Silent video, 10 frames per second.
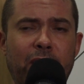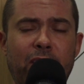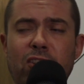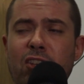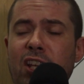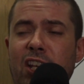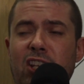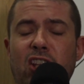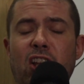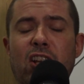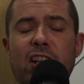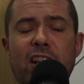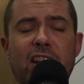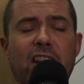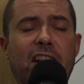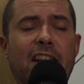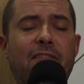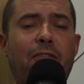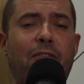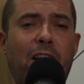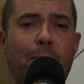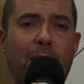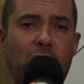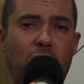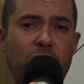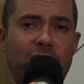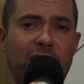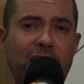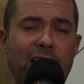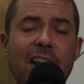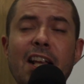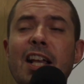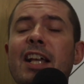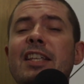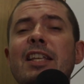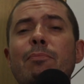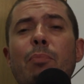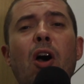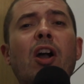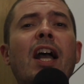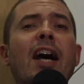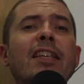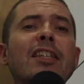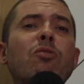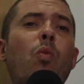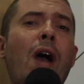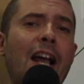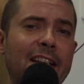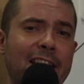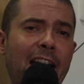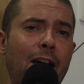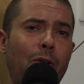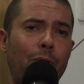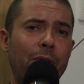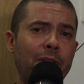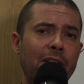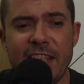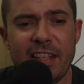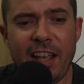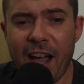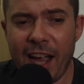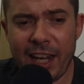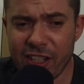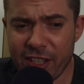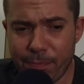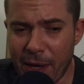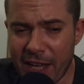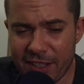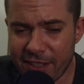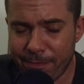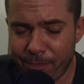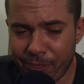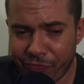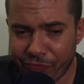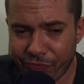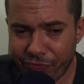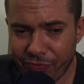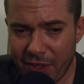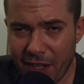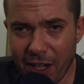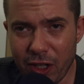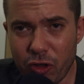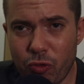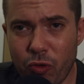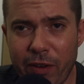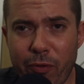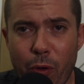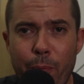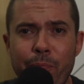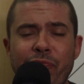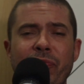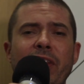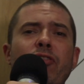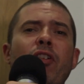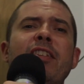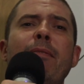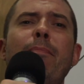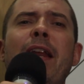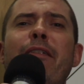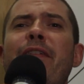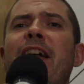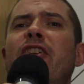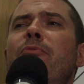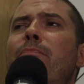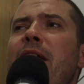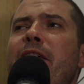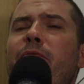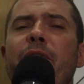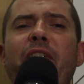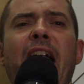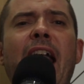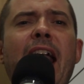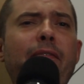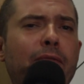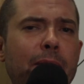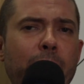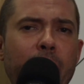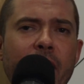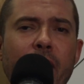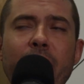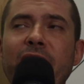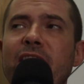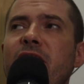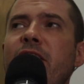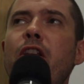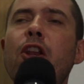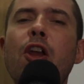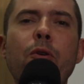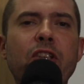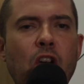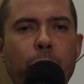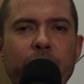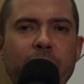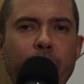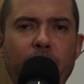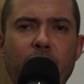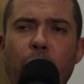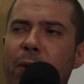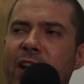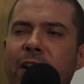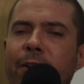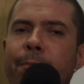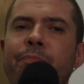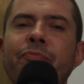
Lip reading: Because he doesn't give a fuck about content, because his podcast is whack as hell. This guy just makes drivel. Tries to manufacture beef with everybody going. That's like the lowest common denominator.